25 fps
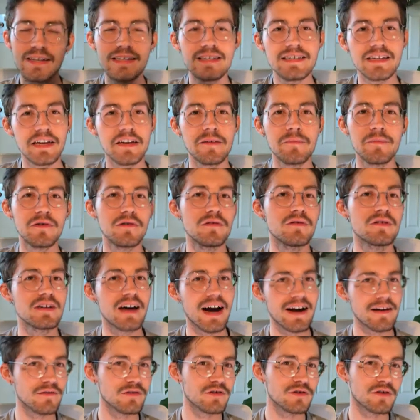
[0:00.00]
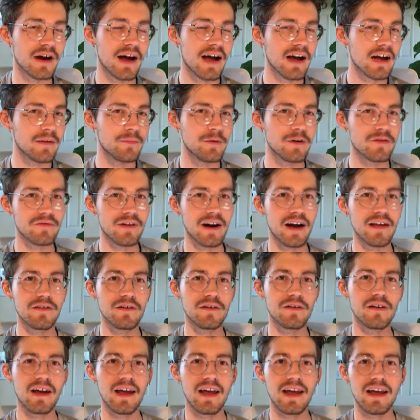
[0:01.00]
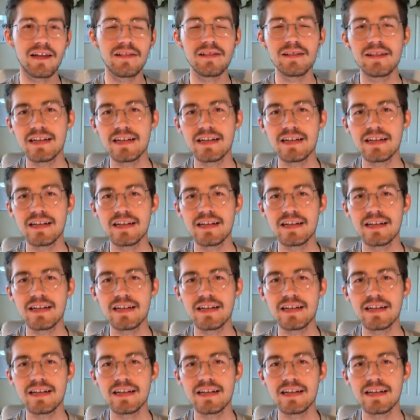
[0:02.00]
debut title track, but rather a